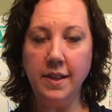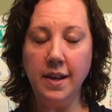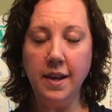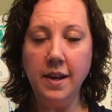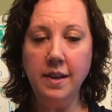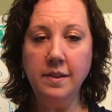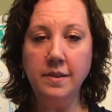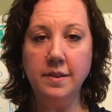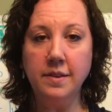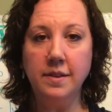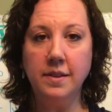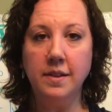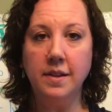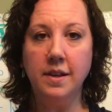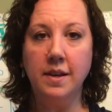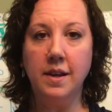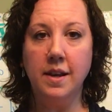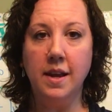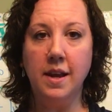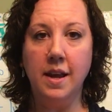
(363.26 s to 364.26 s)
this
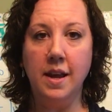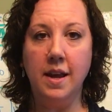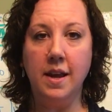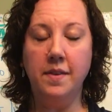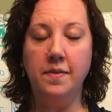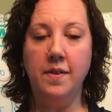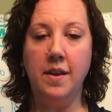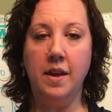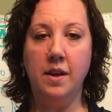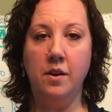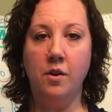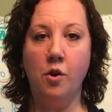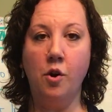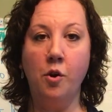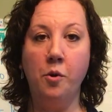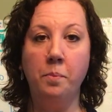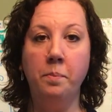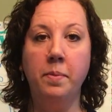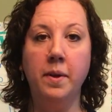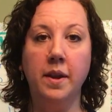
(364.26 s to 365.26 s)
and then
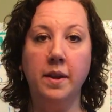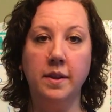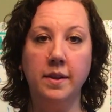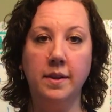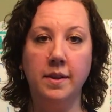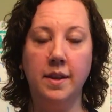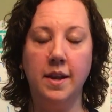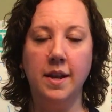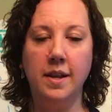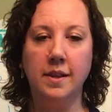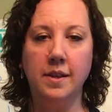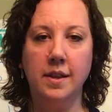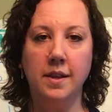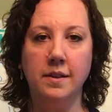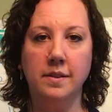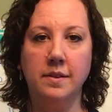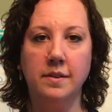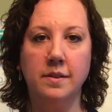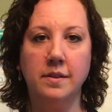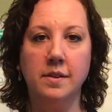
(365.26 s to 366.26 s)
open like
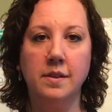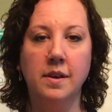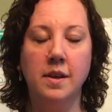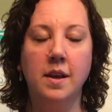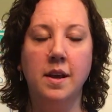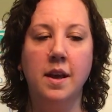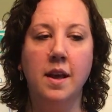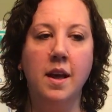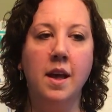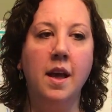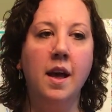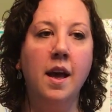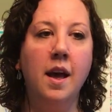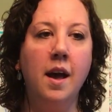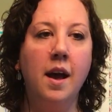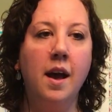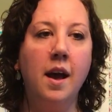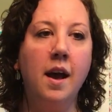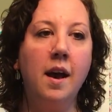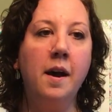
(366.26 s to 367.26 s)
this.
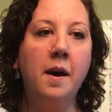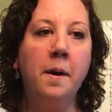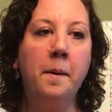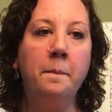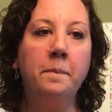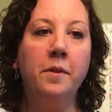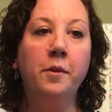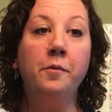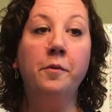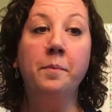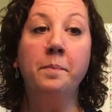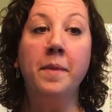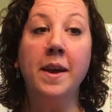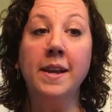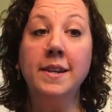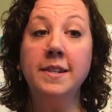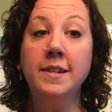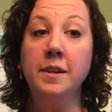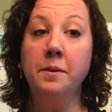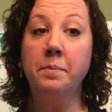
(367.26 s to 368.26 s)
The
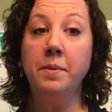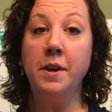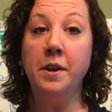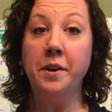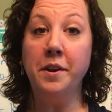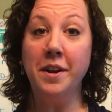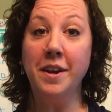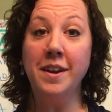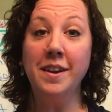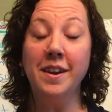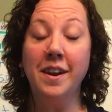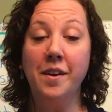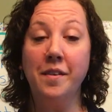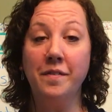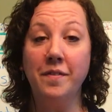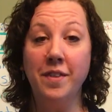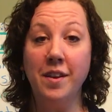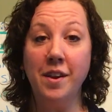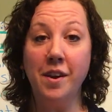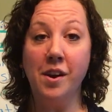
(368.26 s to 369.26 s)
Romantic period
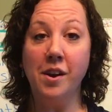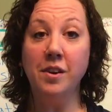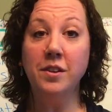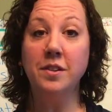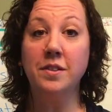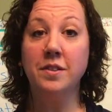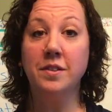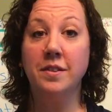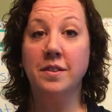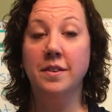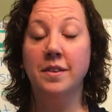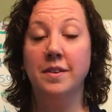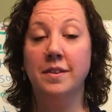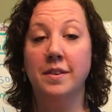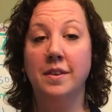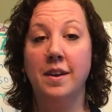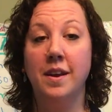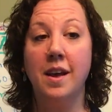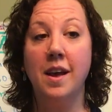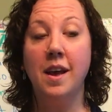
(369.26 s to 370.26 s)
of the arts,
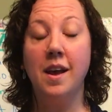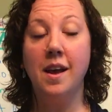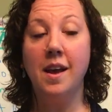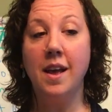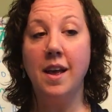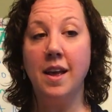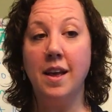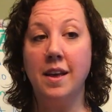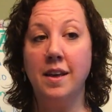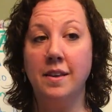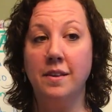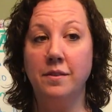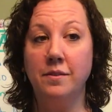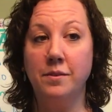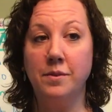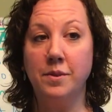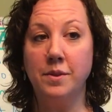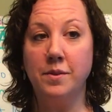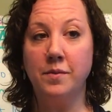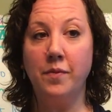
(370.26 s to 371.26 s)

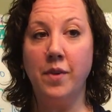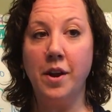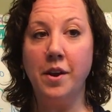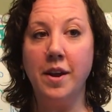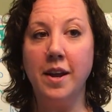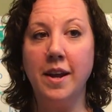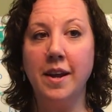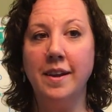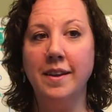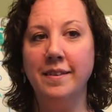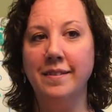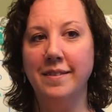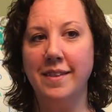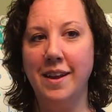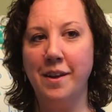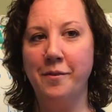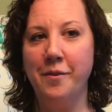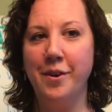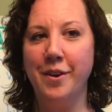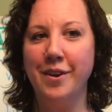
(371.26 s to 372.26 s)

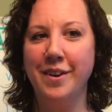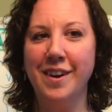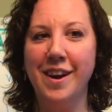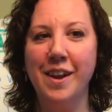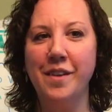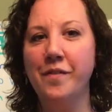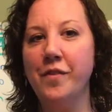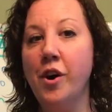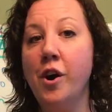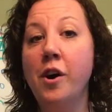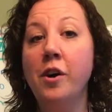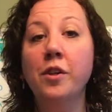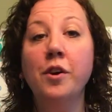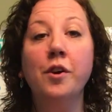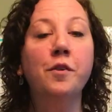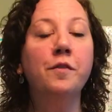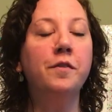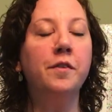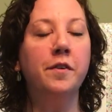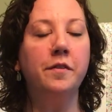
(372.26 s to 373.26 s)
they were kind of all
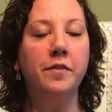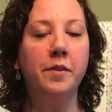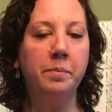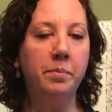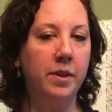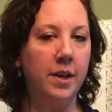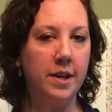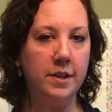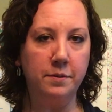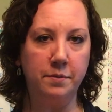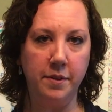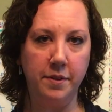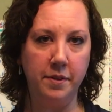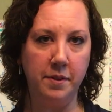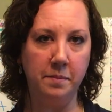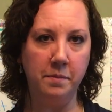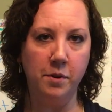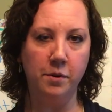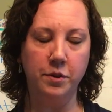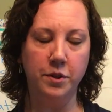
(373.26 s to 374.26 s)
over the place with
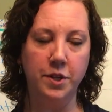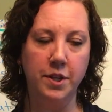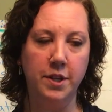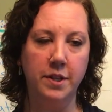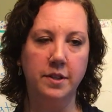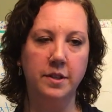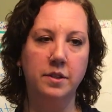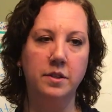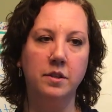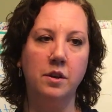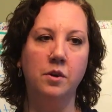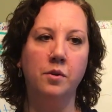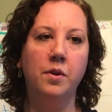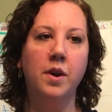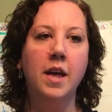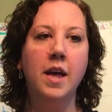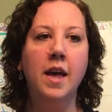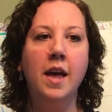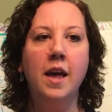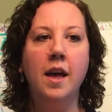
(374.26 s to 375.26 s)
emotions. So
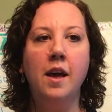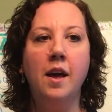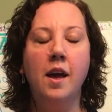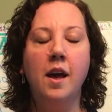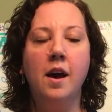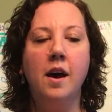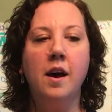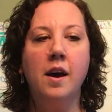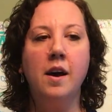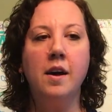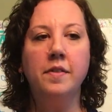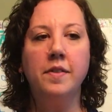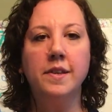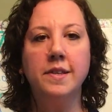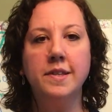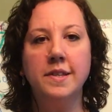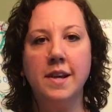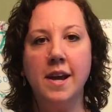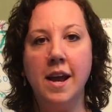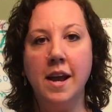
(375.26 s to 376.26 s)
the
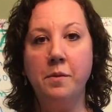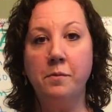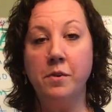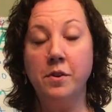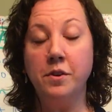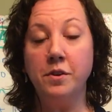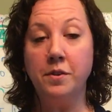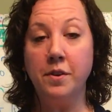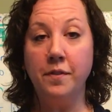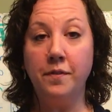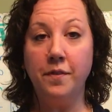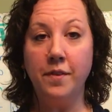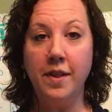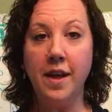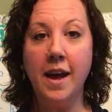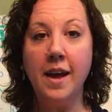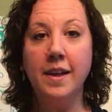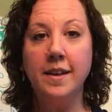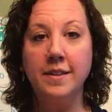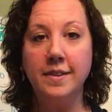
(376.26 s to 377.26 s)
sign we're doing for
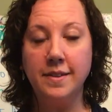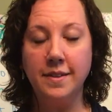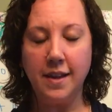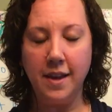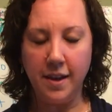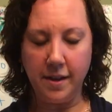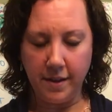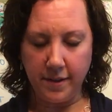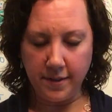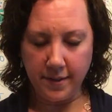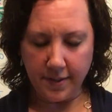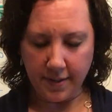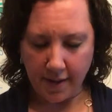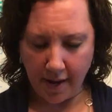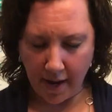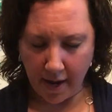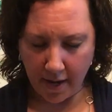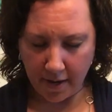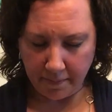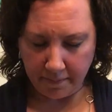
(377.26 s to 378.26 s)
that is like a
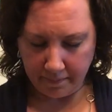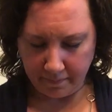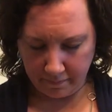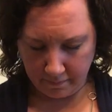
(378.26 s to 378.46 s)
sad,